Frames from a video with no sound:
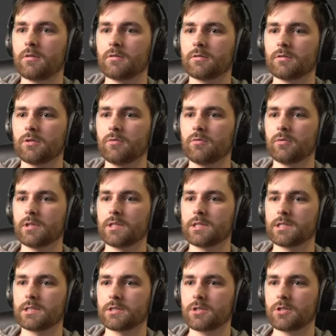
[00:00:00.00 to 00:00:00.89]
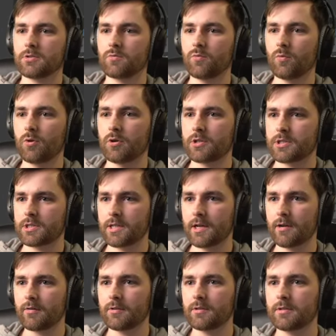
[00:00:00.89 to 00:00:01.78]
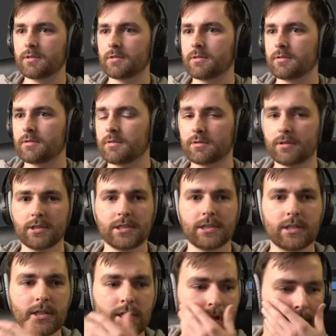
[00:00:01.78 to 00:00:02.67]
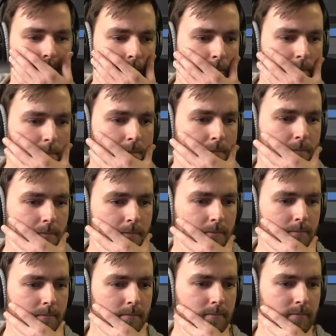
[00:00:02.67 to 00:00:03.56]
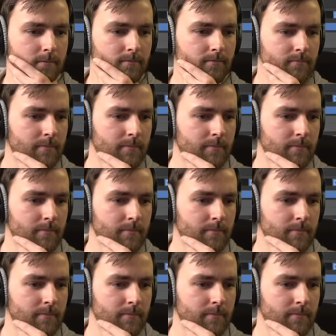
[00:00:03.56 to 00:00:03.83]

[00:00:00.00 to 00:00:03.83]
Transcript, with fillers: oh this is just worse now hmm